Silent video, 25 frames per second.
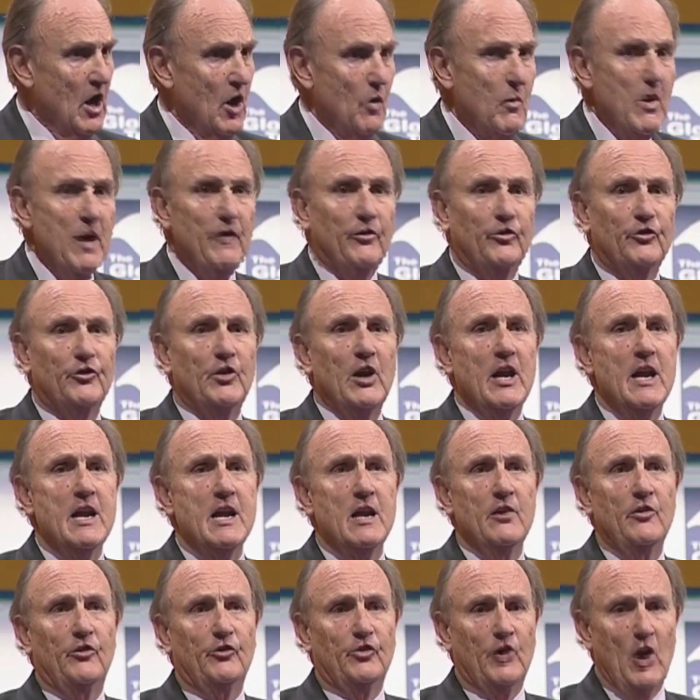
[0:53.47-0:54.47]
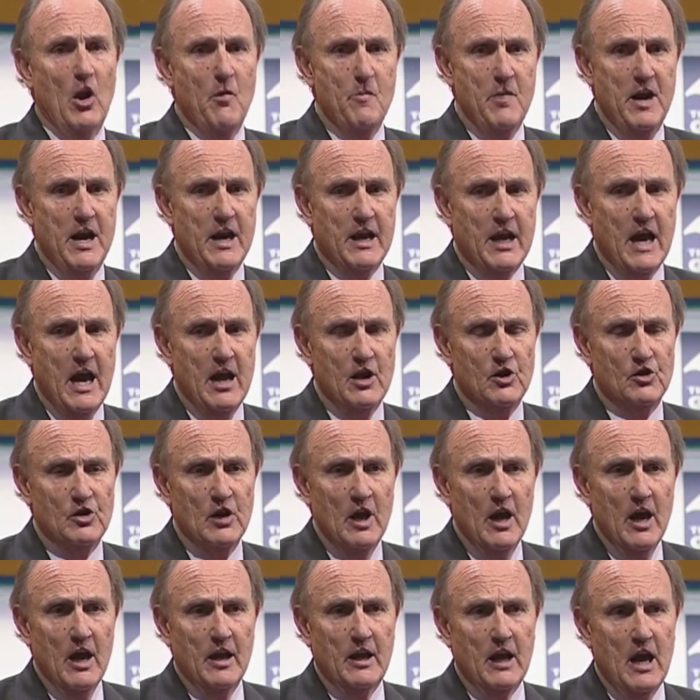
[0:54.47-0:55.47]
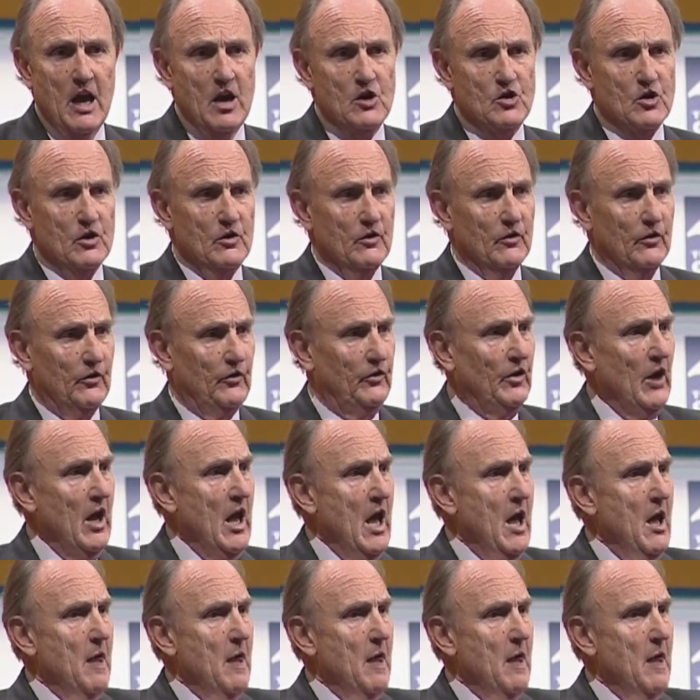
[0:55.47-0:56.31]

We've seen in so many occasions,